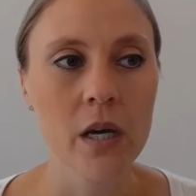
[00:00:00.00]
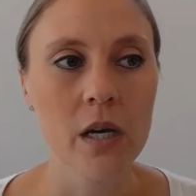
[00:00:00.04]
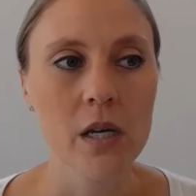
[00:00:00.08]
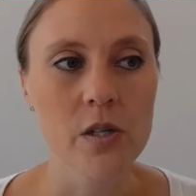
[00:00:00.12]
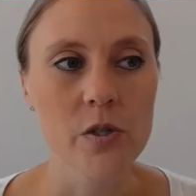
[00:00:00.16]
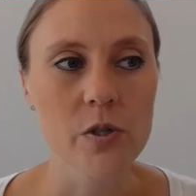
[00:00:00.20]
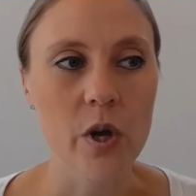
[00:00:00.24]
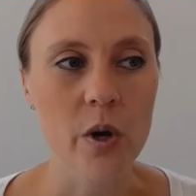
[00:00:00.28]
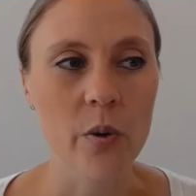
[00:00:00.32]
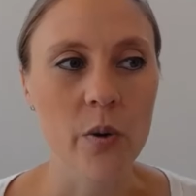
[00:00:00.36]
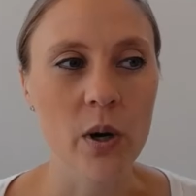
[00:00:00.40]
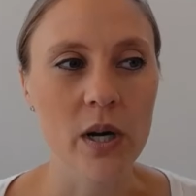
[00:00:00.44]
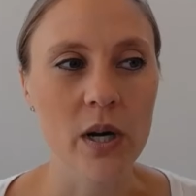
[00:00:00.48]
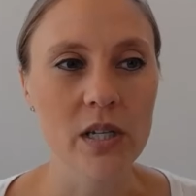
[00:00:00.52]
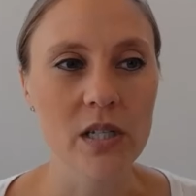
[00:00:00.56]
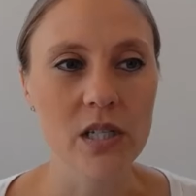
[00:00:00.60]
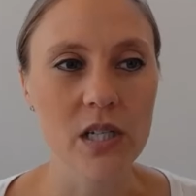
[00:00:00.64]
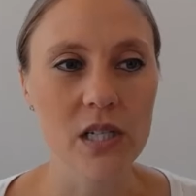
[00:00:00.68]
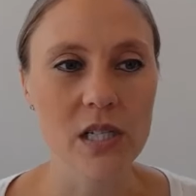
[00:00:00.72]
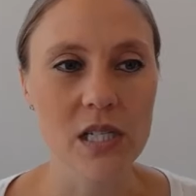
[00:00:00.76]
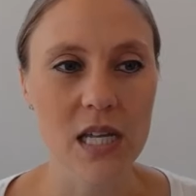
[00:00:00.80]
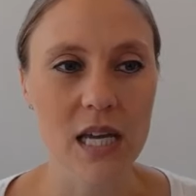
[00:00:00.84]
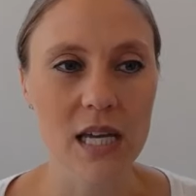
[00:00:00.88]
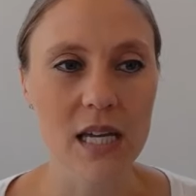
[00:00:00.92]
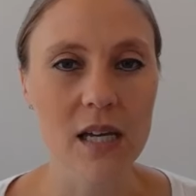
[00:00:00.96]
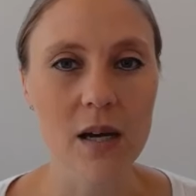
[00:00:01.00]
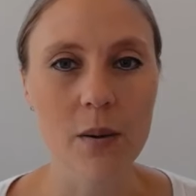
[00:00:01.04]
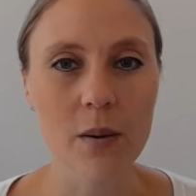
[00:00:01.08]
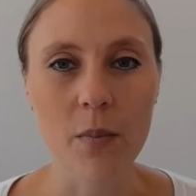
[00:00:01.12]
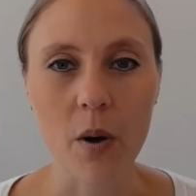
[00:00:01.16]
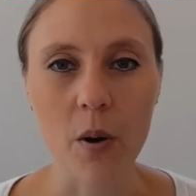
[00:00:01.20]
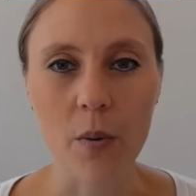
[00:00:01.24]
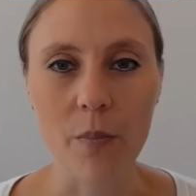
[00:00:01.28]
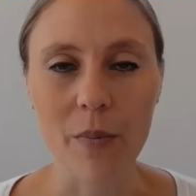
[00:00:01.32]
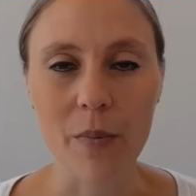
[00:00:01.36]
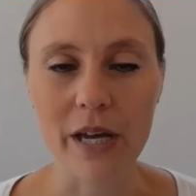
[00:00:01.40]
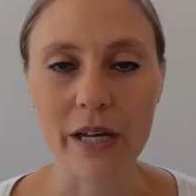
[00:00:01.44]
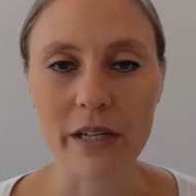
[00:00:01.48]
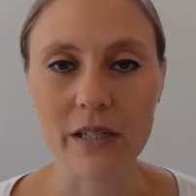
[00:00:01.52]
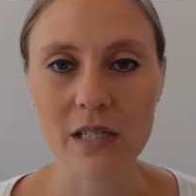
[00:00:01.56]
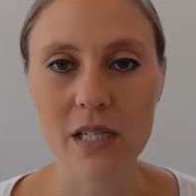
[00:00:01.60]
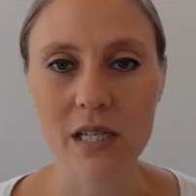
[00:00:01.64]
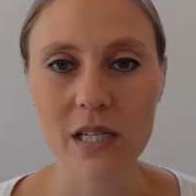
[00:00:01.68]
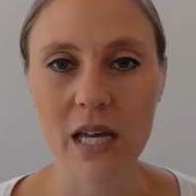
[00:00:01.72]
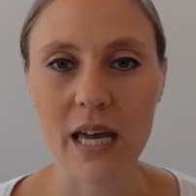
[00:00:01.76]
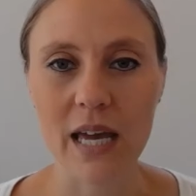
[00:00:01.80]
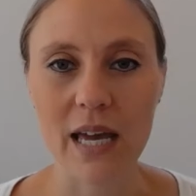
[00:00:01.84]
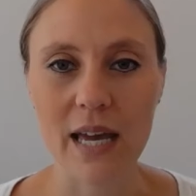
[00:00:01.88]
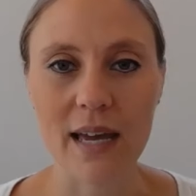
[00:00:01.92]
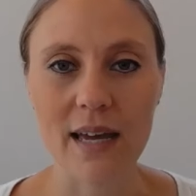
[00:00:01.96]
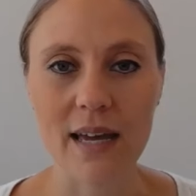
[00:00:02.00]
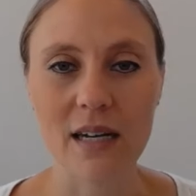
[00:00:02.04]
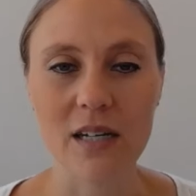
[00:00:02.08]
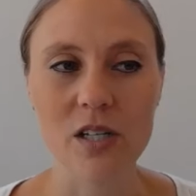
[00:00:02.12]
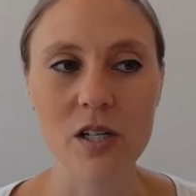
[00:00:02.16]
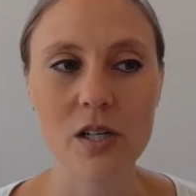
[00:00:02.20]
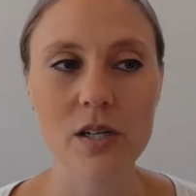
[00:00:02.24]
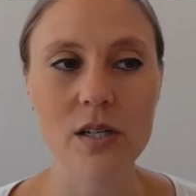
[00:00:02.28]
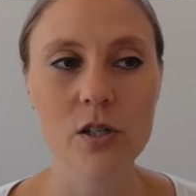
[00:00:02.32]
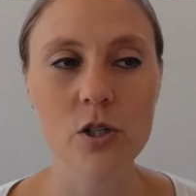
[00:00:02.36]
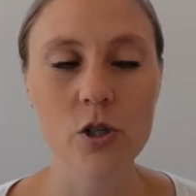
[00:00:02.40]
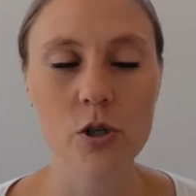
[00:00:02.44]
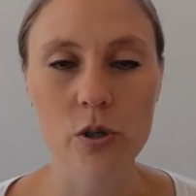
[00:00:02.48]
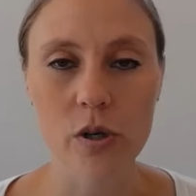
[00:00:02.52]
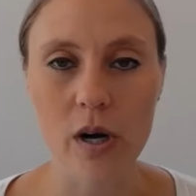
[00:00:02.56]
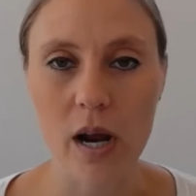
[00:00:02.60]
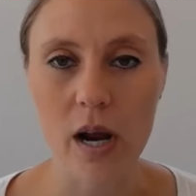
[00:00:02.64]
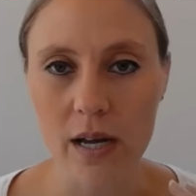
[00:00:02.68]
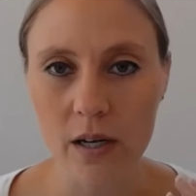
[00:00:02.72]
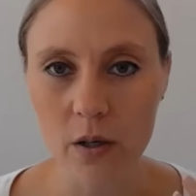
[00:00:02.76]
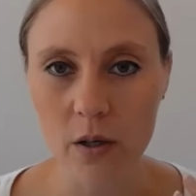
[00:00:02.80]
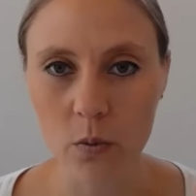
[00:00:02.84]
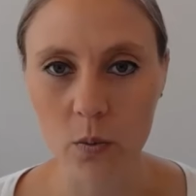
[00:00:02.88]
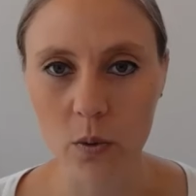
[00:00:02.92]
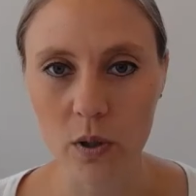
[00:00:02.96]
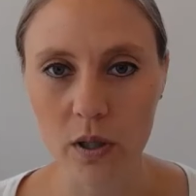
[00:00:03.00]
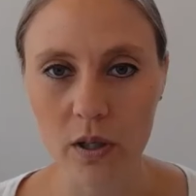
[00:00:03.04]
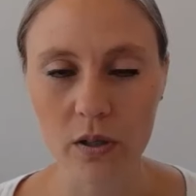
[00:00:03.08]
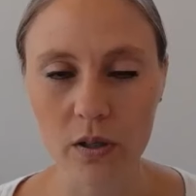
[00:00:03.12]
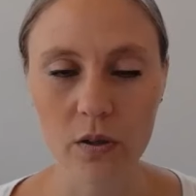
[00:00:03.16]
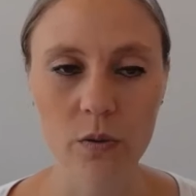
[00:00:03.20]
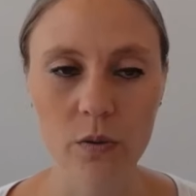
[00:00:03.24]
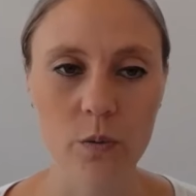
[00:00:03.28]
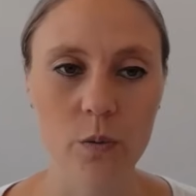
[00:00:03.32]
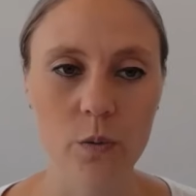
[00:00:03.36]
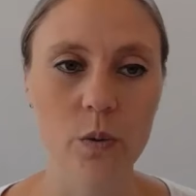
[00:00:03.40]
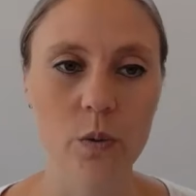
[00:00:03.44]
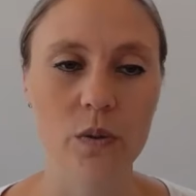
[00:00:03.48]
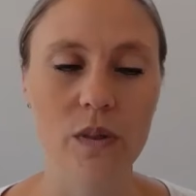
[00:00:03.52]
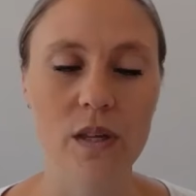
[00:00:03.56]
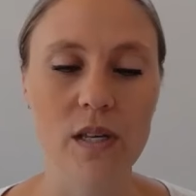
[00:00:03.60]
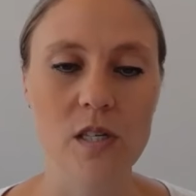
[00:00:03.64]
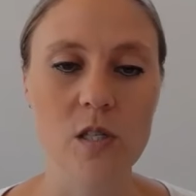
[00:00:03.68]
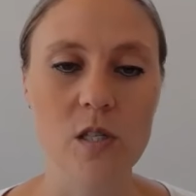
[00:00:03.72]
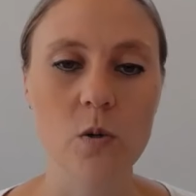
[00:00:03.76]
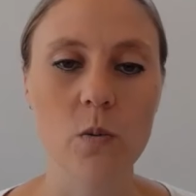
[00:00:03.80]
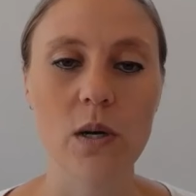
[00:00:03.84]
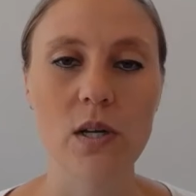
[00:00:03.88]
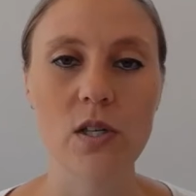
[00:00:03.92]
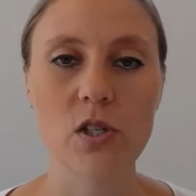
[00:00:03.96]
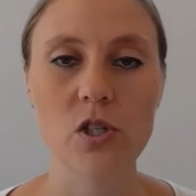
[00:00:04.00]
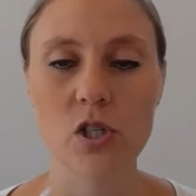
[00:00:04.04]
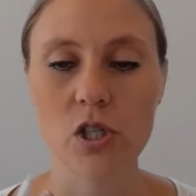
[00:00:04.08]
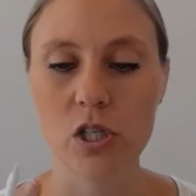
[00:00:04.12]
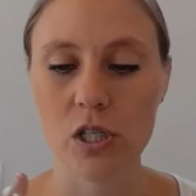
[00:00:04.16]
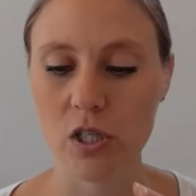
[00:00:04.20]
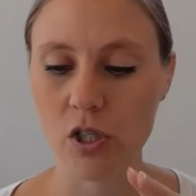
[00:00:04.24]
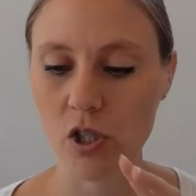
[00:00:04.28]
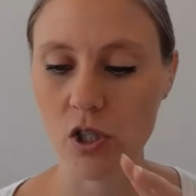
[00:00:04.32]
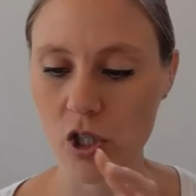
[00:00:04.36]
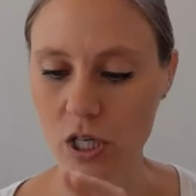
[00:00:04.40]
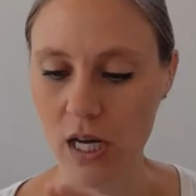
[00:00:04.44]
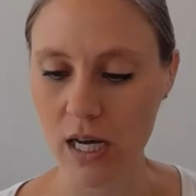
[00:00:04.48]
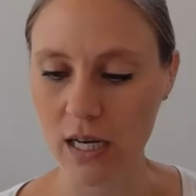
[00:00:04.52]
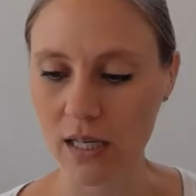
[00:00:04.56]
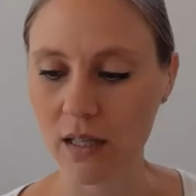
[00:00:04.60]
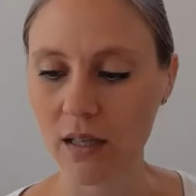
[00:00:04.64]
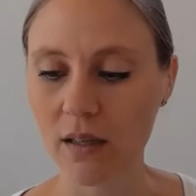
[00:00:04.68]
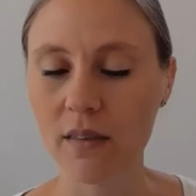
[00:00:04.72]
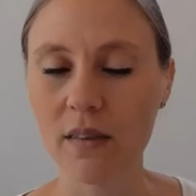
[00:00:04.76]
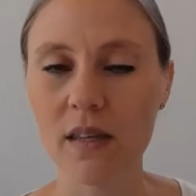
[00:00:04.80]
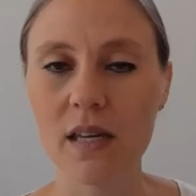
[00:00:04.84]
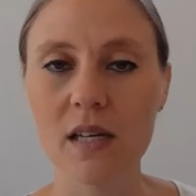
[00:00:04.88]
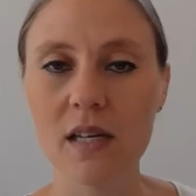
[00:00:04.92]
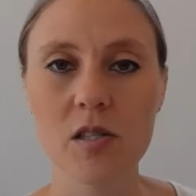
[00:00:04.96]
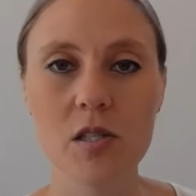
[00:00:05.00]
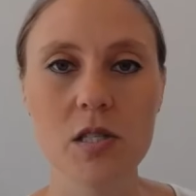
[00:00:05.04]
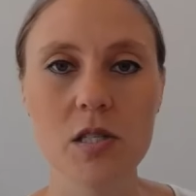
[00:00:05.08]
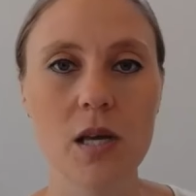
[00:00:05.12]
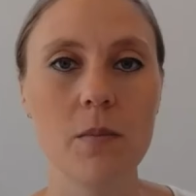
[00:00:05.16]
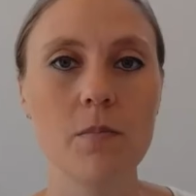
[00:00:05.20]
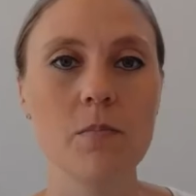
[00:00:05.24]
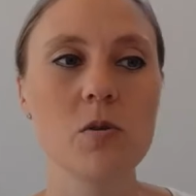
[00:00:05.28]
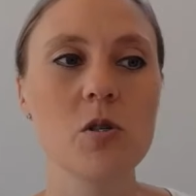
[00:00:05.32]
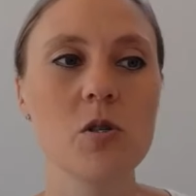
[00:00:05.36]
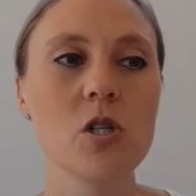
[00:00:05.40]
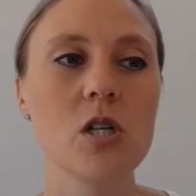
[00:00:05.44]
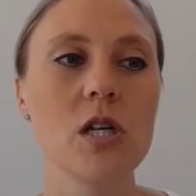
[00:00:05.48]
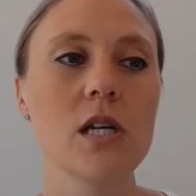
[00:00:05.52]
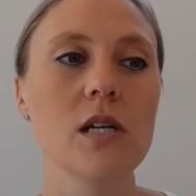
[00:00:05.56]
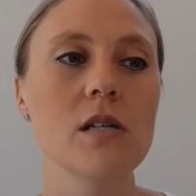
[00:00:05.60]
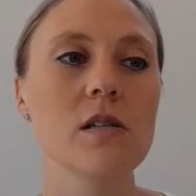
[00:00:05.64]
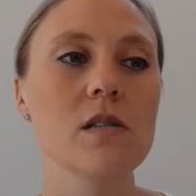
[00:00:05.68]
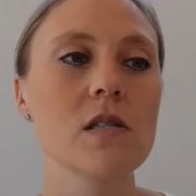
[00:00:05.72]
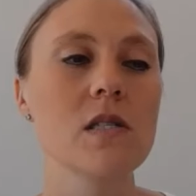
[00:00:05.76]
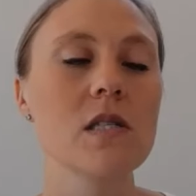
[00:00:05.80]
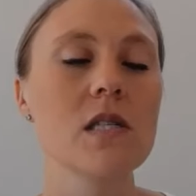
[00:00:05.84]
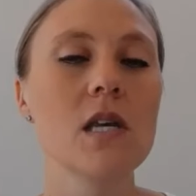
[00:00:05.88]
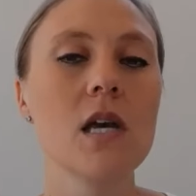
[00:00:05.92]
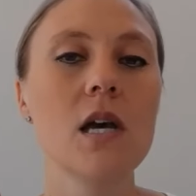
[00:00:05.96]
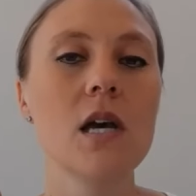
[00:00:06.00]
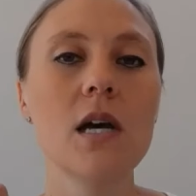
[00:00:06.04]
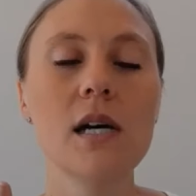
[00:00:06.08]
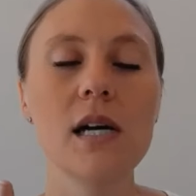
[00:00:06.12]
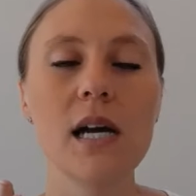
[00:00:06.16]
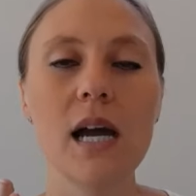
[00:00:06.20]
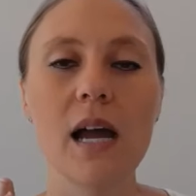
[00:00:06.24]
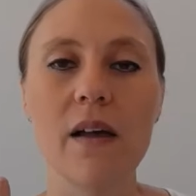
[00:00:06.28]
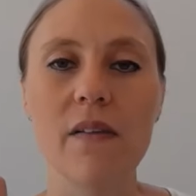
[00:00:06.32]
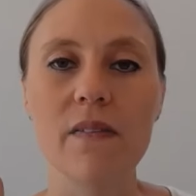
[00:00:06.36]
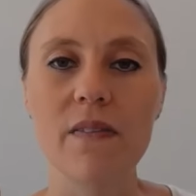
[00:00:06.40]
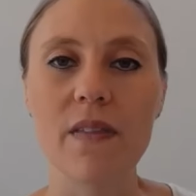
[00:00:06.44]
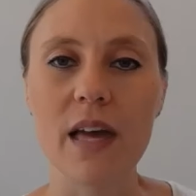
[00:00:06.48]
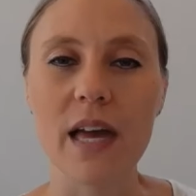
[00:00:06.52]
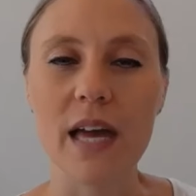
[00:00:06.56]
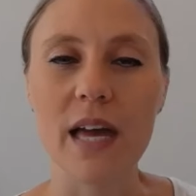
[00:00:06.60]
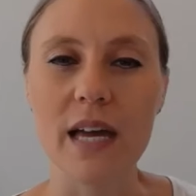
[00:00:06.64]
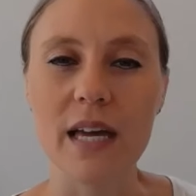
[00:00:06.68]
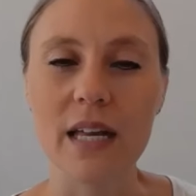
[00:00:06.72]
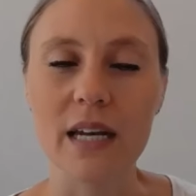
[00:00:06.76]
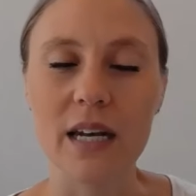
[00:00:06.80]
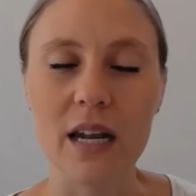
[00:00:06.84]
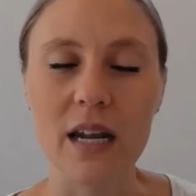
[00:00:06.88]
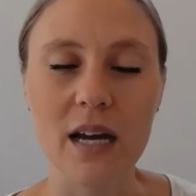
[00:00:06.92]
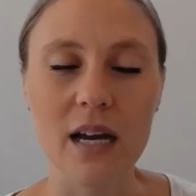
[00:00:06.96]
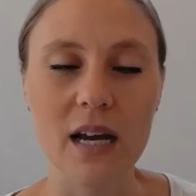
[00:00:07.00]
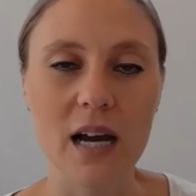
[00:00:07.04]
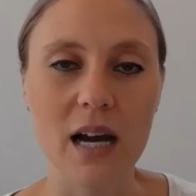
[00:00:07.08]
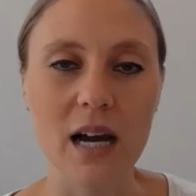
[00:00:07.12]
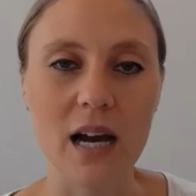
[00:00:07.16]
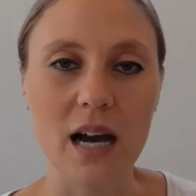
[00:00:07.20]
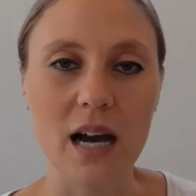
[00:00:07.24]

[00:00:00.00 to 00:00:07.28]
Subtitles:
So I want you to take a moment and try to work through this question, checking the assumptions, and then